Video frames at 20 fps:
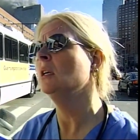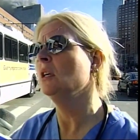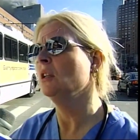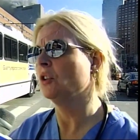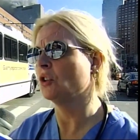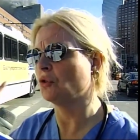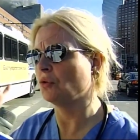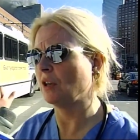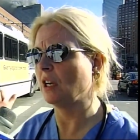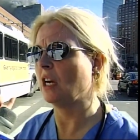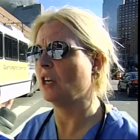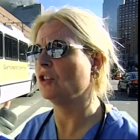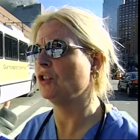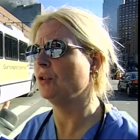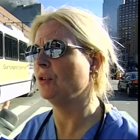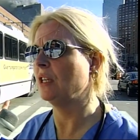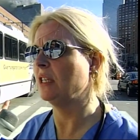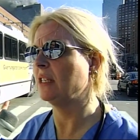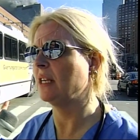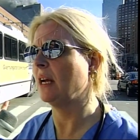the triage
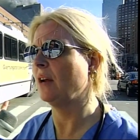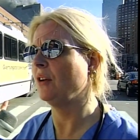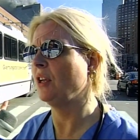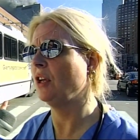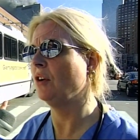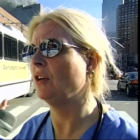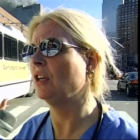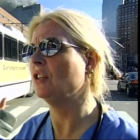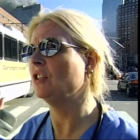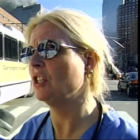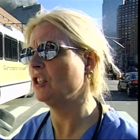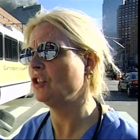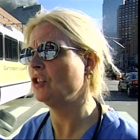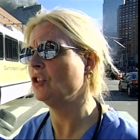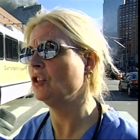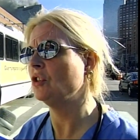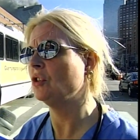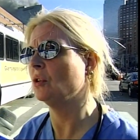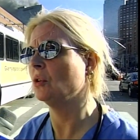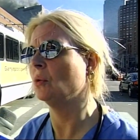unit down here. In
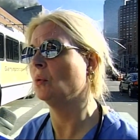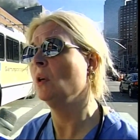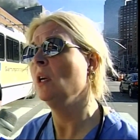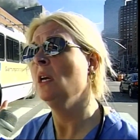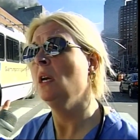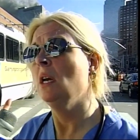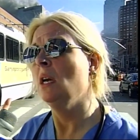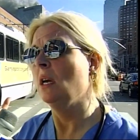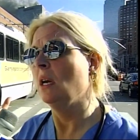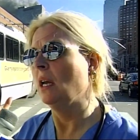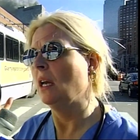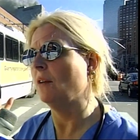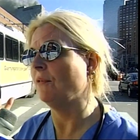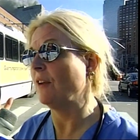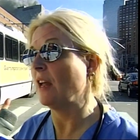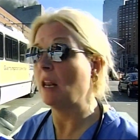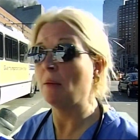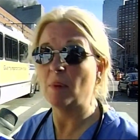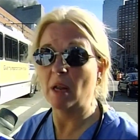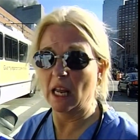addition to, if
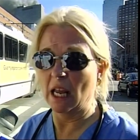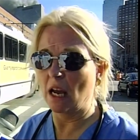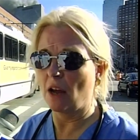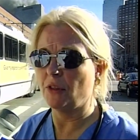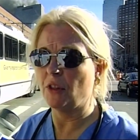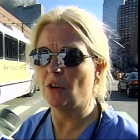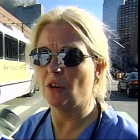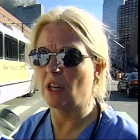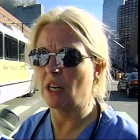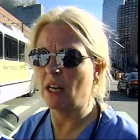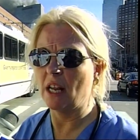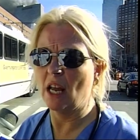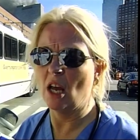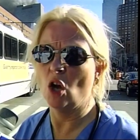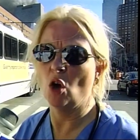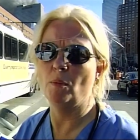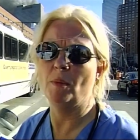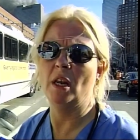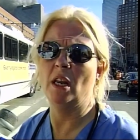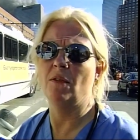anybody out there can
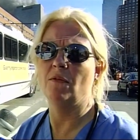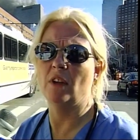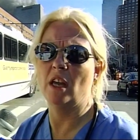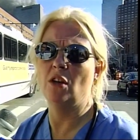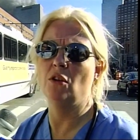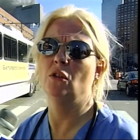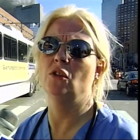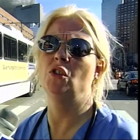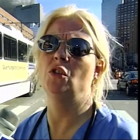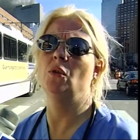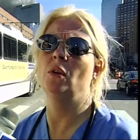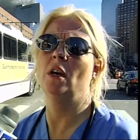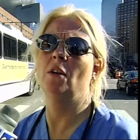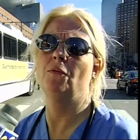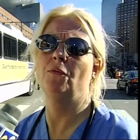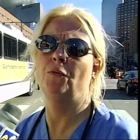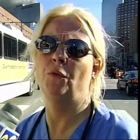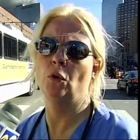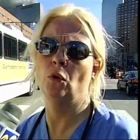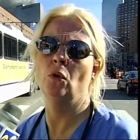help, any vendors who have
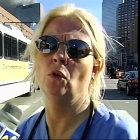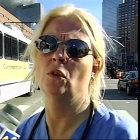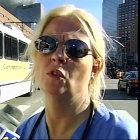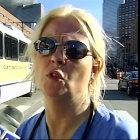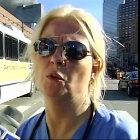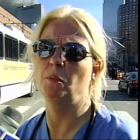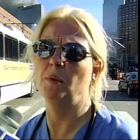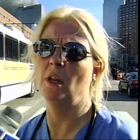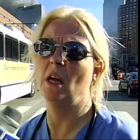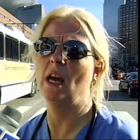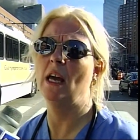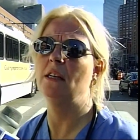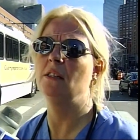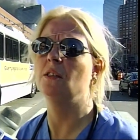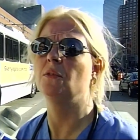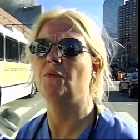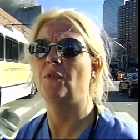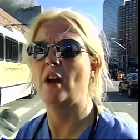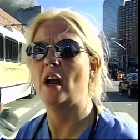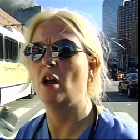food or supplies,
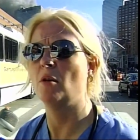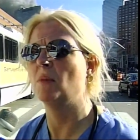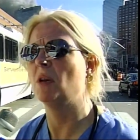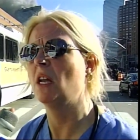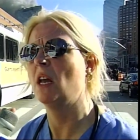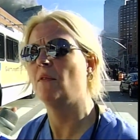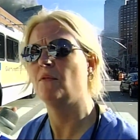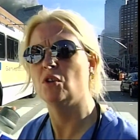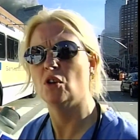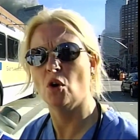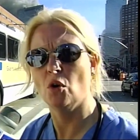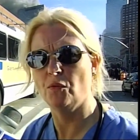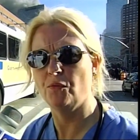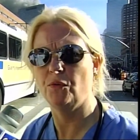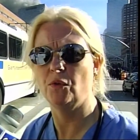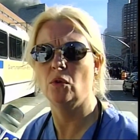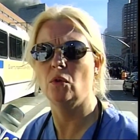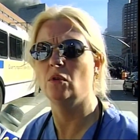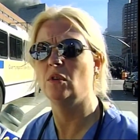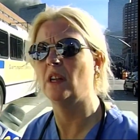the firemen have no
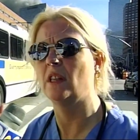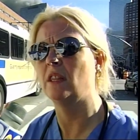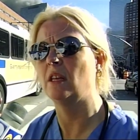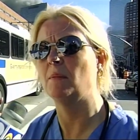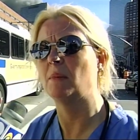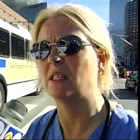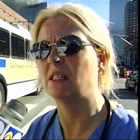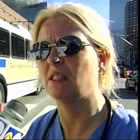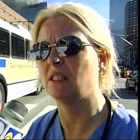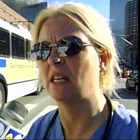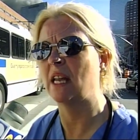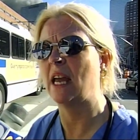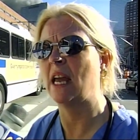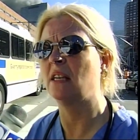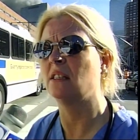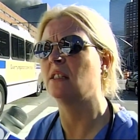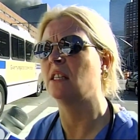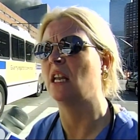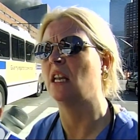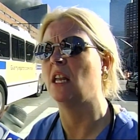food, nothing but
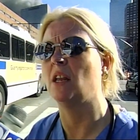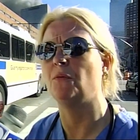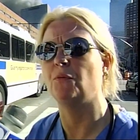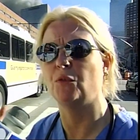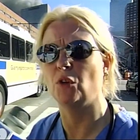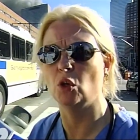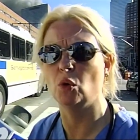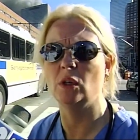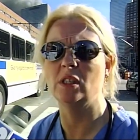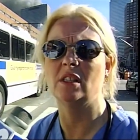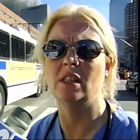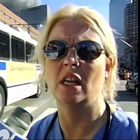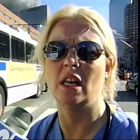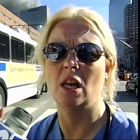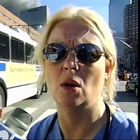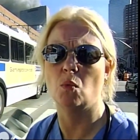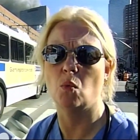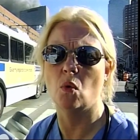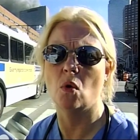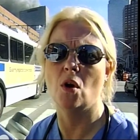snacks. They need fluids, they
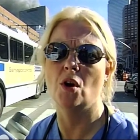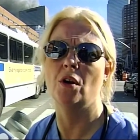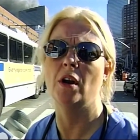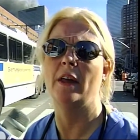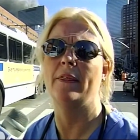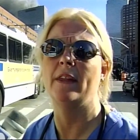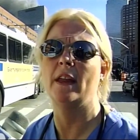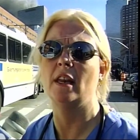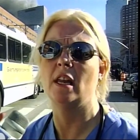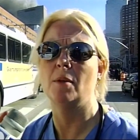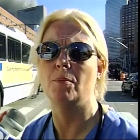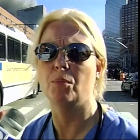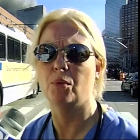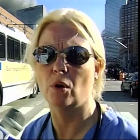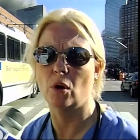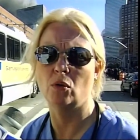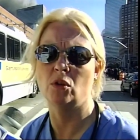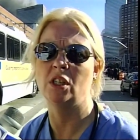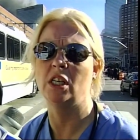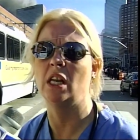need water, and they need
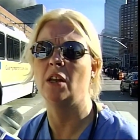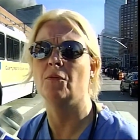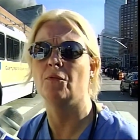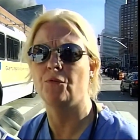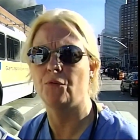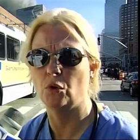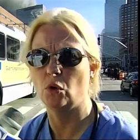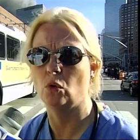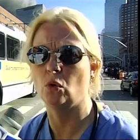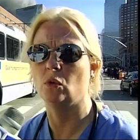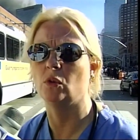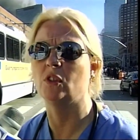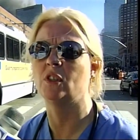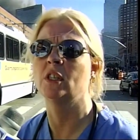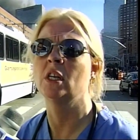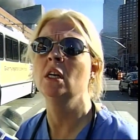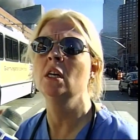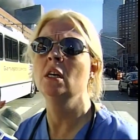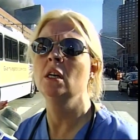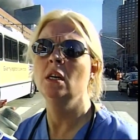protein foods.
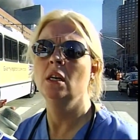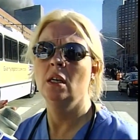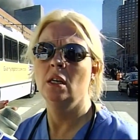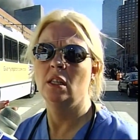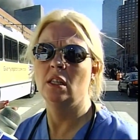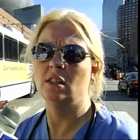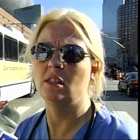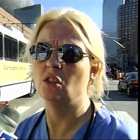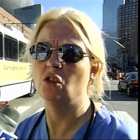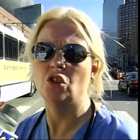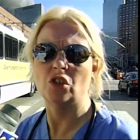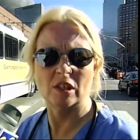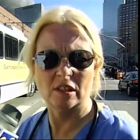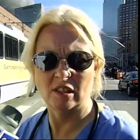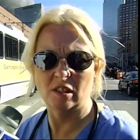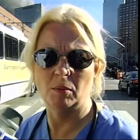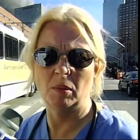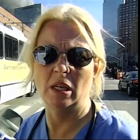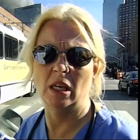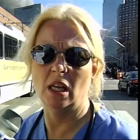This is
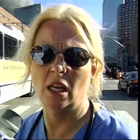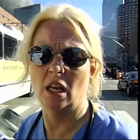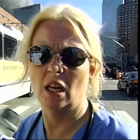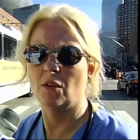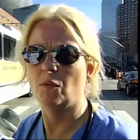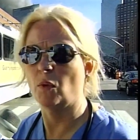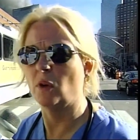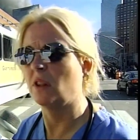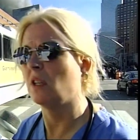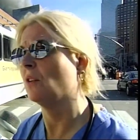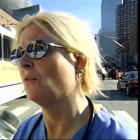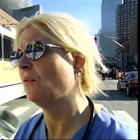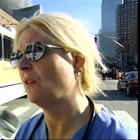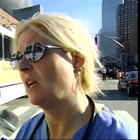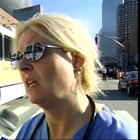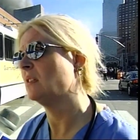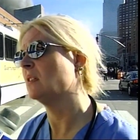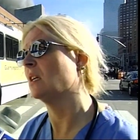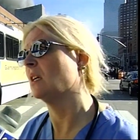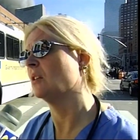just the beginning of what they're
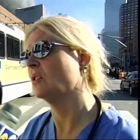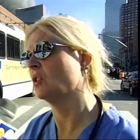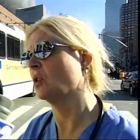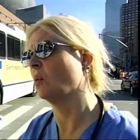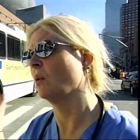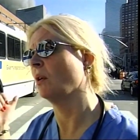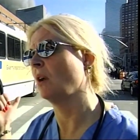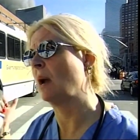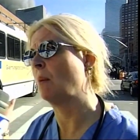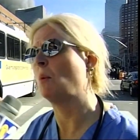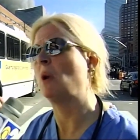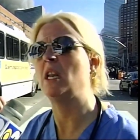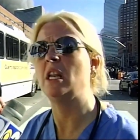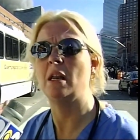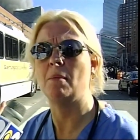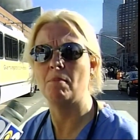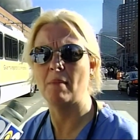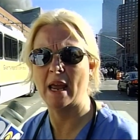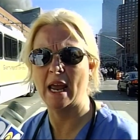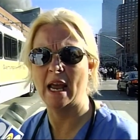facing. So we're and we
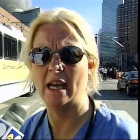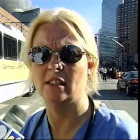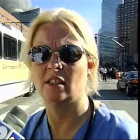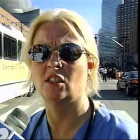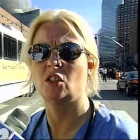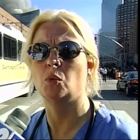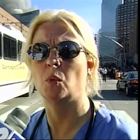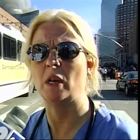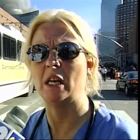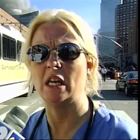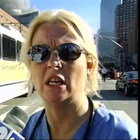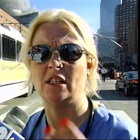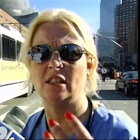need masks. We need